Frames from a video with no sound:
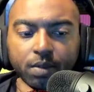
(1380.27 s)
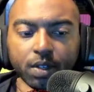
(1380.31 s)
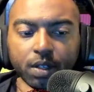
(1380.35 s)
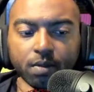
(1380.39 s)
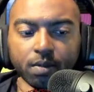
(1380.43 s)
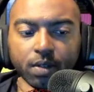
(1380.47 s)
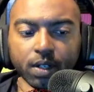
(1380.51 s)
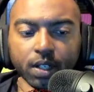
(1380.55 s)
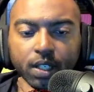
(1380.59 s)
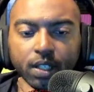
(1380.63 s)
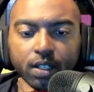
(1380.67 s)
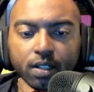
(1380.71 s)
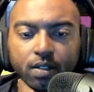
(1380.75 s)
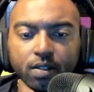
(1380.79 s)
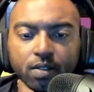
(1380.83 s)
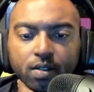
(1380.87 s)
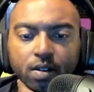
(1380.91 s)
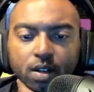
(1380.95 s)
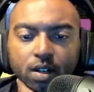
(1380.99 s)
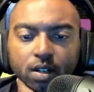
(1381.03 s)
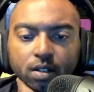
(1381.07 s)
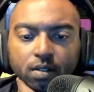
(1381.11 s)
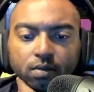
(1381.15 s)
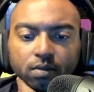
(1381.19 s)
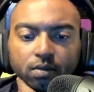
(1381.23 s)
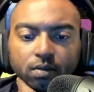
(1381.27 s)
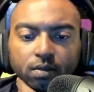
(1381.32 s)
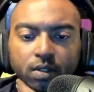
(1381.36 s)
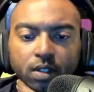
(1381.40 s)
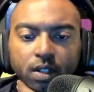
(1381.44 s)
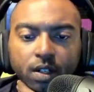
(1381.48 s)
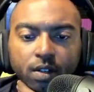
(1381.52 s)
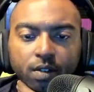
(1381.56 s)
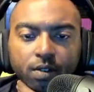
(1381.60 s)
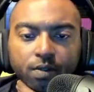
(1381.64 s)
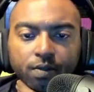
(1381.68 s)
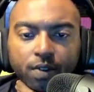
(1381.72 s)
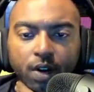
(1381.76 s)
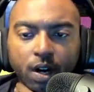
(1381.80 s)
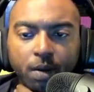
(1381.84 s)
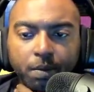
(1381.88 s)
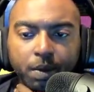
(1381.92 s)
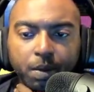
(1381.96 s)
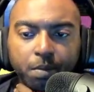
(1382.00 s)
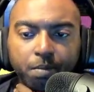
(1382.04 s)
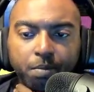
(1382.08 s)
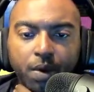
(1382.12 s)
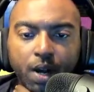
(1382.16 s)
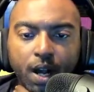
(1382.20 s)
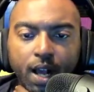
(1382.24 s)
able to start
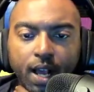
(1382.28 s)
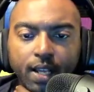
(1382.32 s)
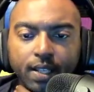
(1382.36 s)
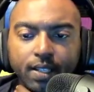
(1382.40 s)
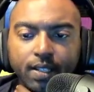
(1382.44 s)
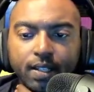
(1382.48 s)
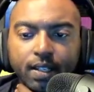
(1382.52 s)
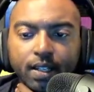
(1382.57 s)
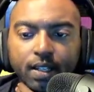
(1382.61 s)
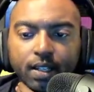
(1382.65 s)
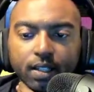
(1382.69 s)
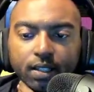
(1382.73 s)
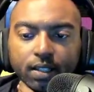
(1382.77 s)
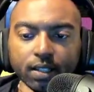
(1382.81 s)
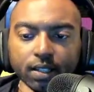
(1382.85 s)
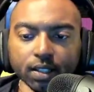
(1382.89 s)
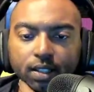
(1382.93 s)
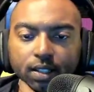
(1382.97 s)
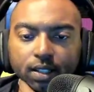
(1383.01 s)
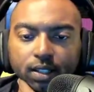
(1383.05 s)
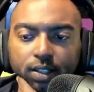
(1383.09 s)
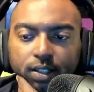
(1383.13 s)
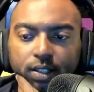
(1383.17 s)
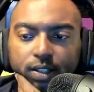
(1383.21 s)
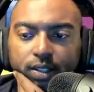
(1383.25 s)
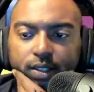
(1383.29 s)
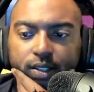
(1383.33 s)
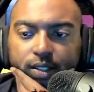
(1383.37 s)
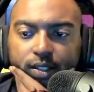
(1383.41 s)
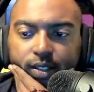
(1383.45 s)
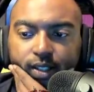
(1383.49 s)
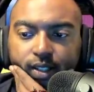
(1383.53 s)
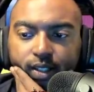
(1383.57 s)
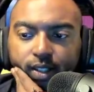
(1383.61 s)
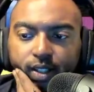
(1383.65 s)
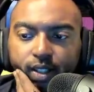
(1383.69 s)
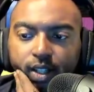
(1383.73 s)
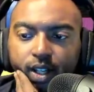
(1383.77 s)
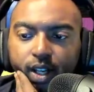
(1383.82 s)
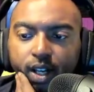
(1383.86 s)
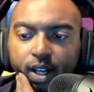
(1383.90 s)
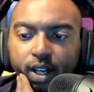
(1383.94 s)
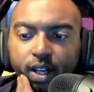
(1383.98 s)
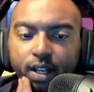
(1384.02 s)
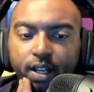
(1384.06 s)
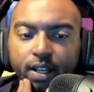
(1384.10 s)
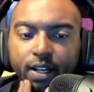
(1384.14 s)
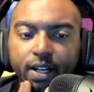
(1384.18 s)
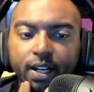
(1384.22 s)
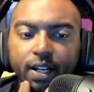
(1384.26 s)
farming Bosk.
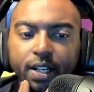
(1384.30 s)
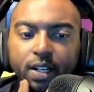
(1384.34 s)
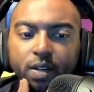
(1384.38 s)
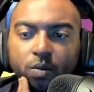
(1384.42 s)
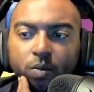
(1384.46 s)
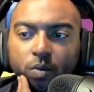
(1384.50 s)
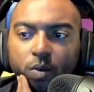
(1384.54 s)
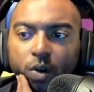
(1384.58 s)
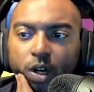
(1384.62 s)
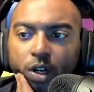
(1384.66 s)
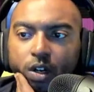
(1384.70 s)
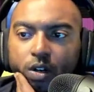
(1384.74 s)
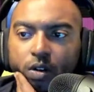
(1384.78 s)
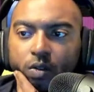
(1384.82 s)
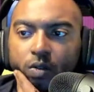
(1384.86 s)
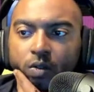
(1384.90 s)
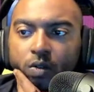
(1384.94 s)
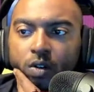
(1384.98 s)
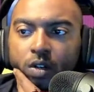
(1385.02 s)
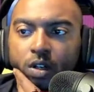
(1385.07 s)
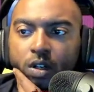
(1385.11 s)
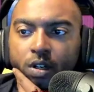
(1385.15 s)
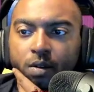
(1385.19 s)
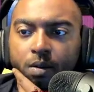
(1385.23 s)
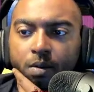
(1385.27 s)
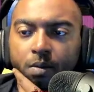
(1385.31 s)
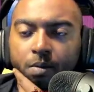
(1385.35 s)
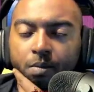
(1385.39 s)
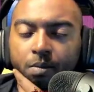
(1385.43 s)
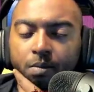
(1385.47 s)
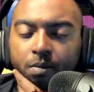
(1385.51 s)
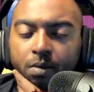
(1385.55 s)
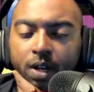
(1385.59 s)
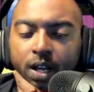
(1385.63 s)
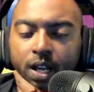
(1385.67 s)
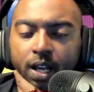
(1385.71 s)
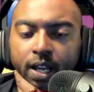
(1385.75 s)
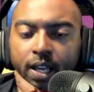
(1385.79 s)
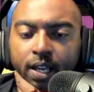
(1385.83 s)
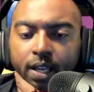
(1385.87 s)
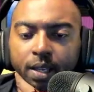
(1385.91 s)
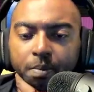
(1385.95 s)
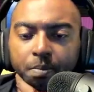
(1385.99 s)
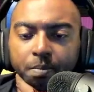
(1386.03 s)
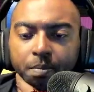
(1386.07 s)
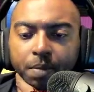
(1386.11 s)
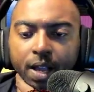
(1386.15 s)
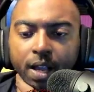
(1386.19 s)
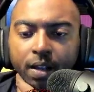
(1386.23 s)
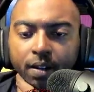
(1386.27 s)
And I need to work on my
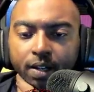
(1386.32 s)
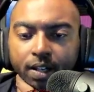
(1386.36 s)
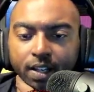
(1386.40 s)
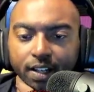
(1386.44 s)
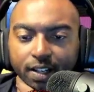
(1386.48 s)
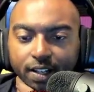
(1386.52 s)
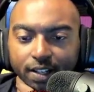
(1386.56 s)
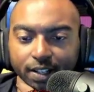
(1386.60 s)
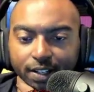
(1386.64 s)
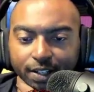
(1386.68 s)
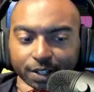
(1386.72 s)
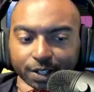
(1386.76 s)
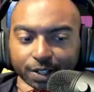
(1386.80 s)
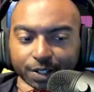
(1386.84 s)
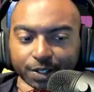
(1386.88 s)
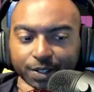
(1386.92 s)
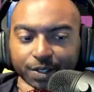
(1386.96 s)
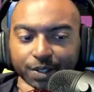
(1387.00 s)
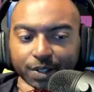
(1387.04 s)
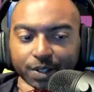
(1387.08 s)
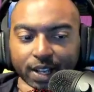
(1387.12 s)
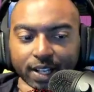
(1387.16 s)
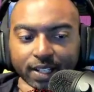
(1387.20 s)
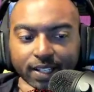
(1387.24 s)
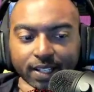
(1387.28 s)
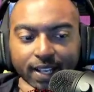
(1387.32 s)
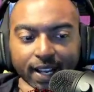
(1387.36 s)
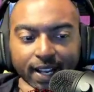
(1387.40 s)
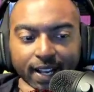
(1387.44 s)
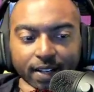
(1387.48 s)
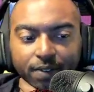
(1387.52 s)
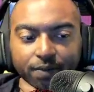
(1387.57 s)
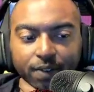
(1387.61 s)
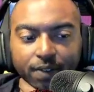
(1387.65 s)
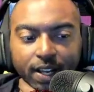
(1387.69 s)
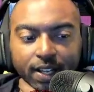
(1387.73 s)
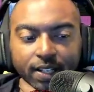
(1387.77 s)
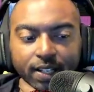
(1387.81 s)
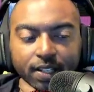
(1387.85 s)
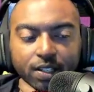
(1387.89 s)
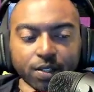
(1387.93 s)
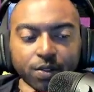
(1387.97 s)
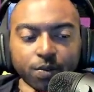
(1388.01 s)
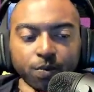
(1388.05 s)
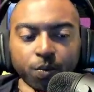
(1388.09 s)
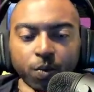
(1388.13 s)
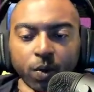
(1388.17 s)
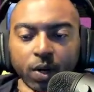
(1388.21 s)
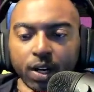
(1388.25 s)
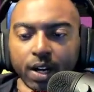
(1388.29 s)
bounty hunters. I
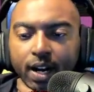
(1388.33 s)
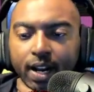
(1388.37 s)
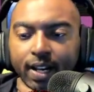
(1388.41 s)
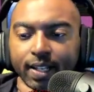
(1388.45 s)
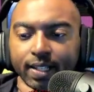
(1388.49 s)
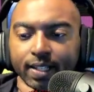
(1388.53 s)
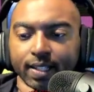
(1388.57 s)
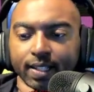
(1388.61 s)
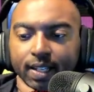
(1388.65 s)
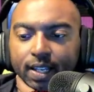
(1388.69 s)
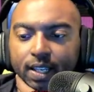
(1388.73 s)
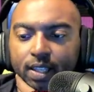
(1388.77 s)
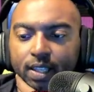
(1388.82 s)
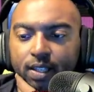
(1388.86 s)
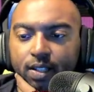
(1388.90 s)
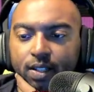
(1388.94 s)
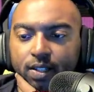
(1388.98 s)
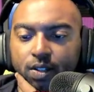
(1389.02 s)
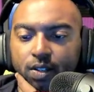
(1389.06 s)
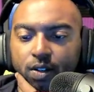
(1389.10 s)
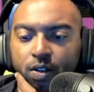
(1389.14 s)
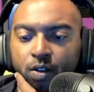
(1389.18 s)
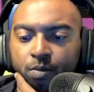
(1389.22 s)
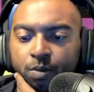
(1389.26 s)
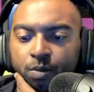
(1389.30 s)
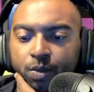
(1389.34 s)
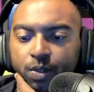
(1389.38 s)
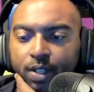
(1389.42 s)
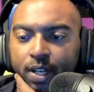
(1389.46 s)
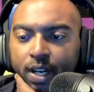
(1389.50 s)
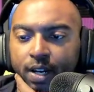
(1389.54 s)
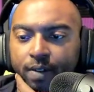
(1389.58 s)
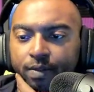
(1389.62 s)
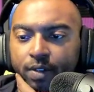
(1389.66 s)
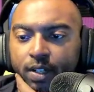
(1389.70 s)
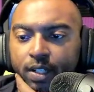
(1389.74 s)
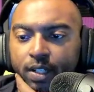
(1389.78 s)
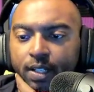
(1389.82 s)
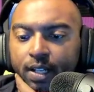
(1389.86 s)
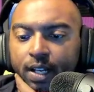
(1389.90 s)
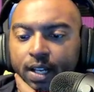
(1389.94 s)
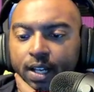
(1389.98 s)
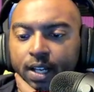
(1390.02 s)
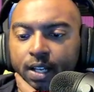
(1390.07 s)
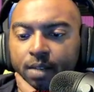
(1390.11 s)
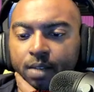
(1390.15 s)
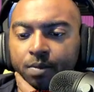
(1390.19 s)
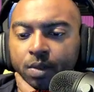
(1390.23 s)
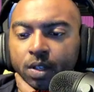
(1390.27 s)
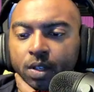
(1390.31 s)
swear I say this almost every
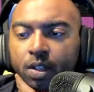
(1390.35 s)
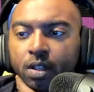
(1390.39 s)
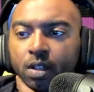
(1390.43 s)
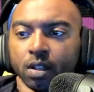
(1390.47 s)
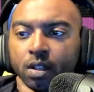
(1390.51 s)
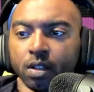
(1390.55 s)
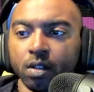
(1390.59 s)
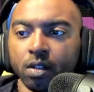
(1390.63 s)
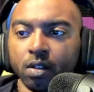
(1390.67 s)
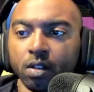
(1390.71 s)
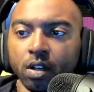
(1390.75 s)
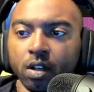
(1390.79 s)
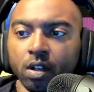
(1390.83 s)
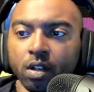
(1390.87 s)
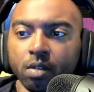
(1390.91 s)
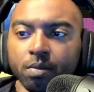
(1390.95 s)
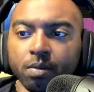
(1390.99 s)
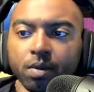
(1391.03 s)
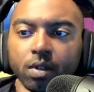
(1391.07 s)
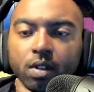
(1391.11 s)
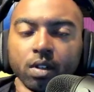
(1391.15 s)
time. Oh,